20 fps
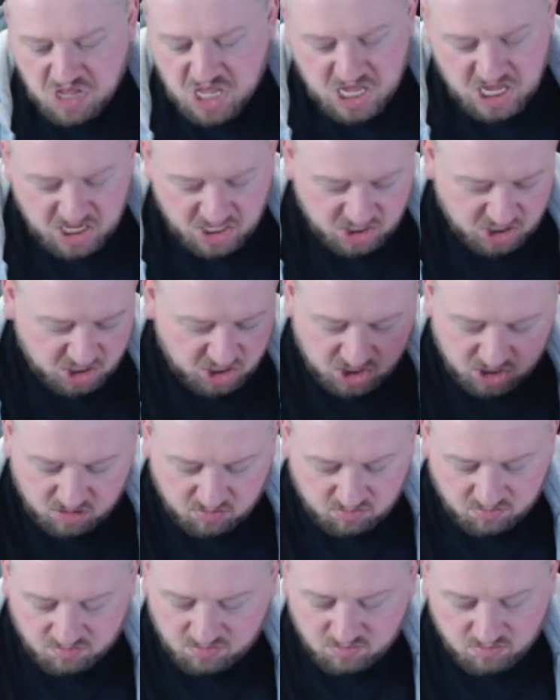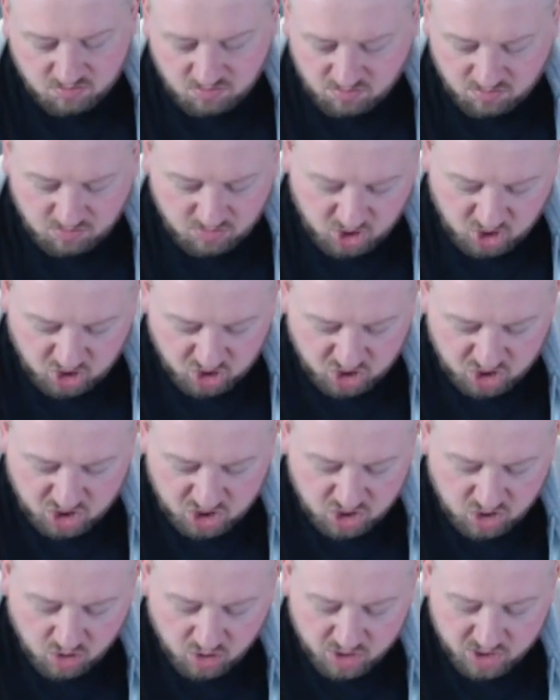is just
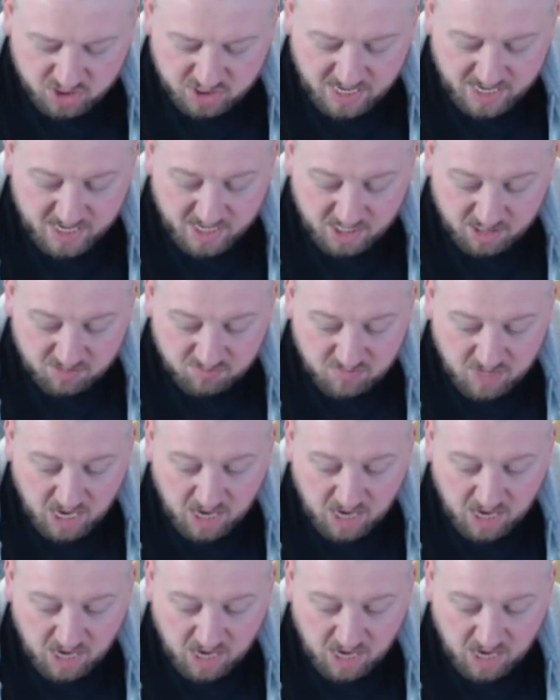as good as any.